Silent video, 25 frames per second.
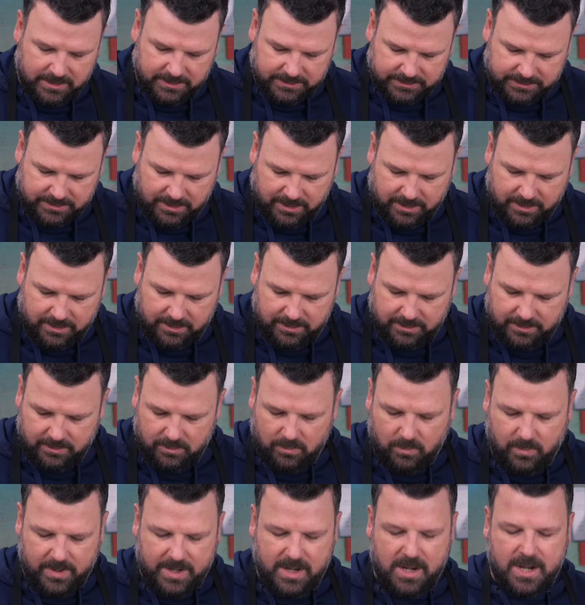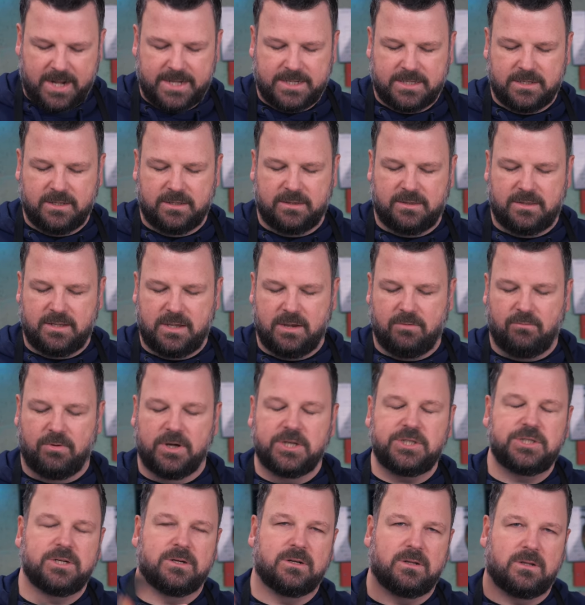So when I did the
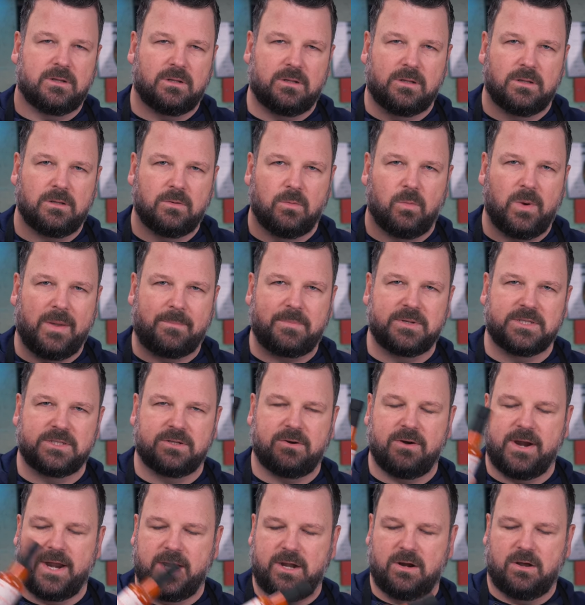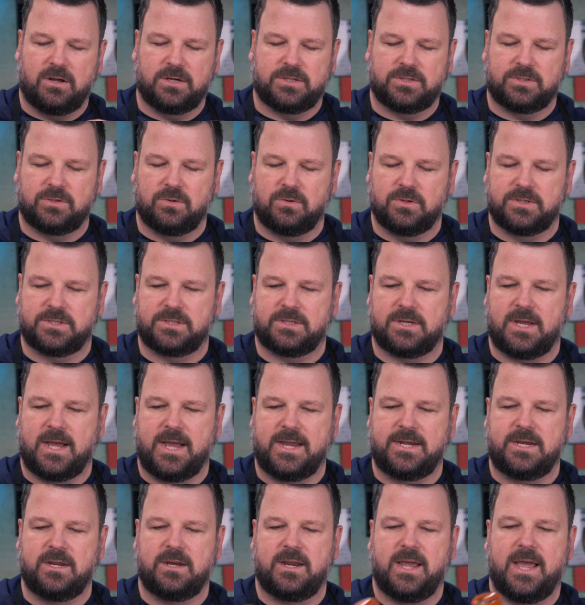original weapons grade hot sauce,
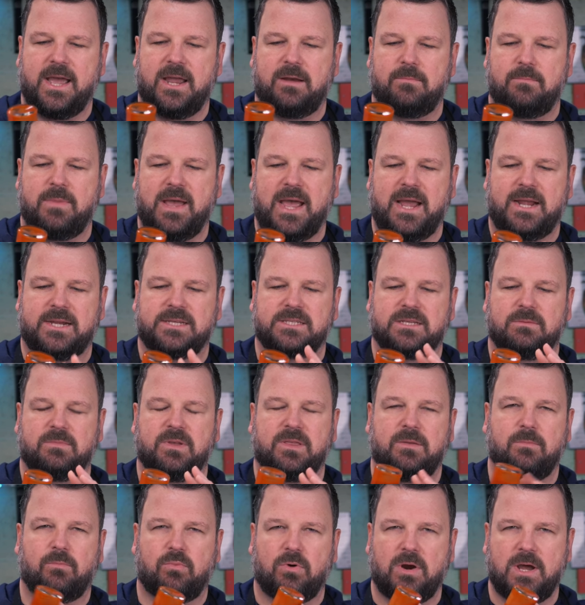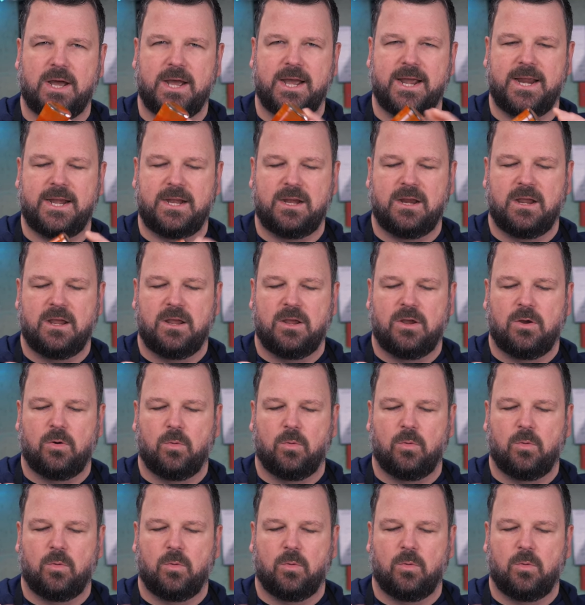I did add back some of the brine,